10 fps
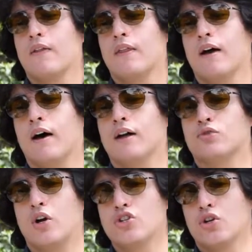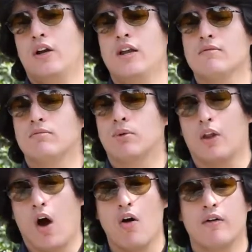the treasury or
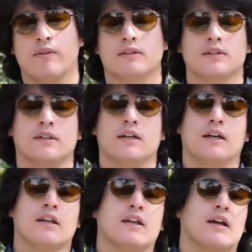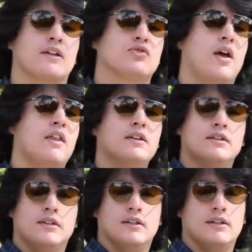the government can trade
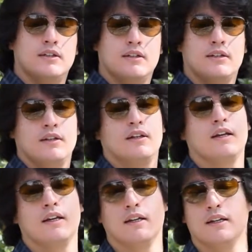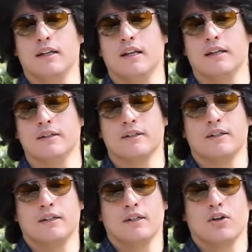it in
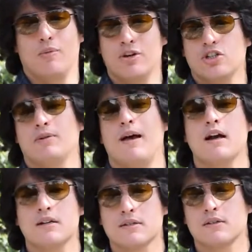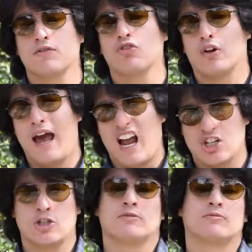commercial banks for
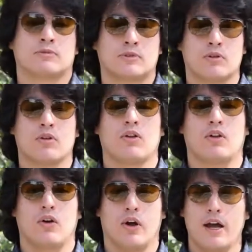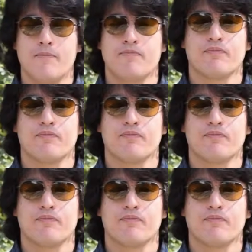cash. Okay,